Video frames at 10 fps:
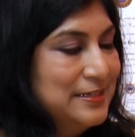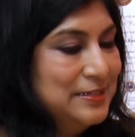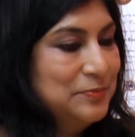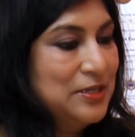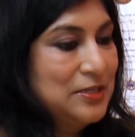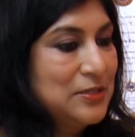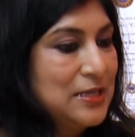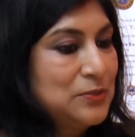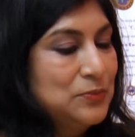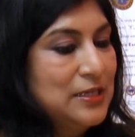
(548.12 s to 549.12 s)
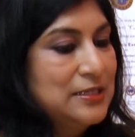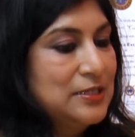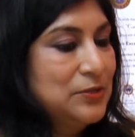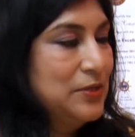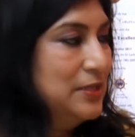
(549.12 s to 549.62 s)
work? Yes, because as soon as I
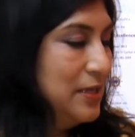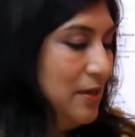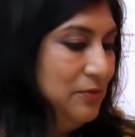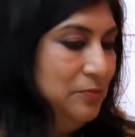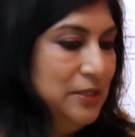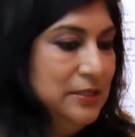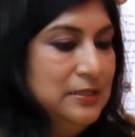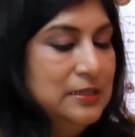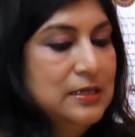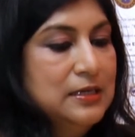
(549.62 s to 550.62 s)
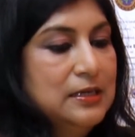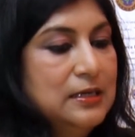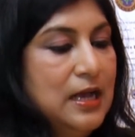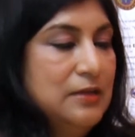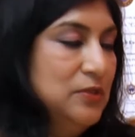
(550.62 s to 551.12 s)
joined the government,
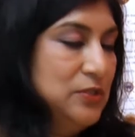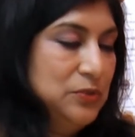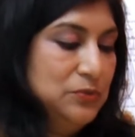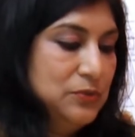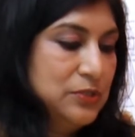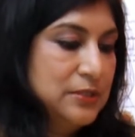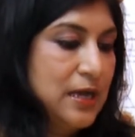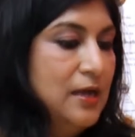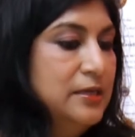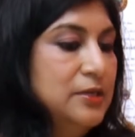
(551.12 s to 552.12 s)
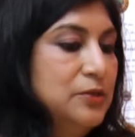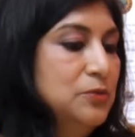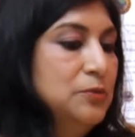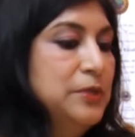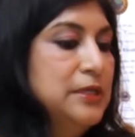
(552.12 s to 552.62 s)
I was starting to
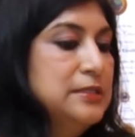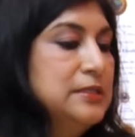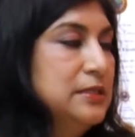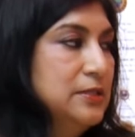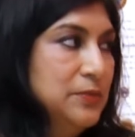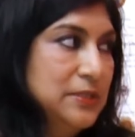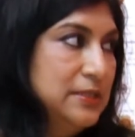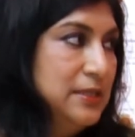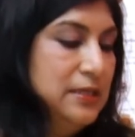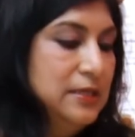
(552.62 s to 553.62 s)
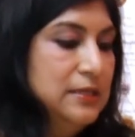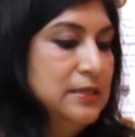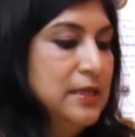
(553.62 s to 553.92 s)
do a PhD in USA in